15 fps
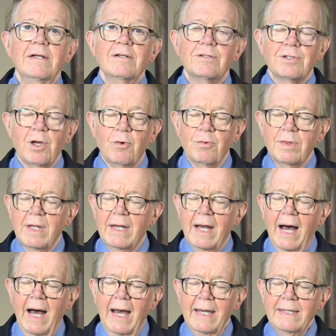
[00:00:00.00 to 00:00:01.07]
so
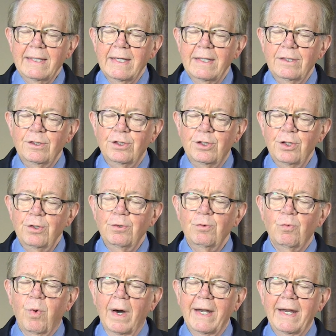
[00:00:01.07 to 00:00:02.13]
that I can
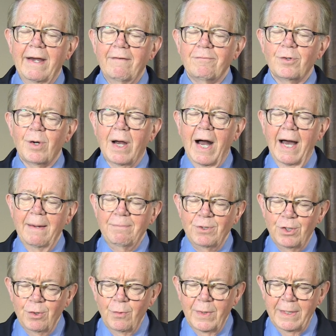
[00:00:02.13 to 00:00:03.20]
do whatever I'm
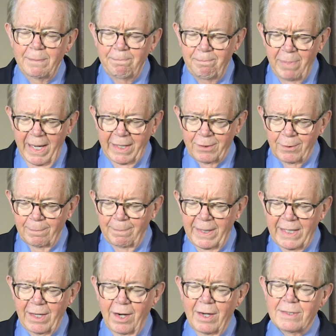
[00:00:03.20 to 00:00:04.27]
doing better
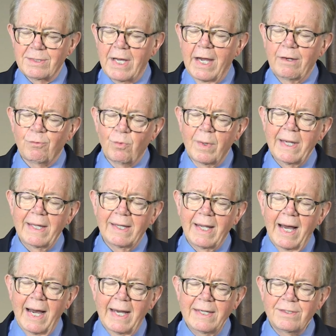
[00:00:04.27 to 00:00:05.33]
because I
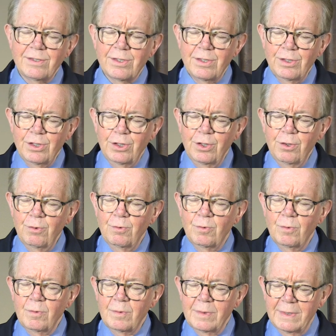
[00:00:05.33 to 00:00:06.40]
realize
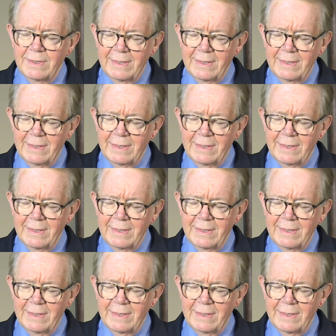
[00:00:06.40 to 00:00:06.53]
you,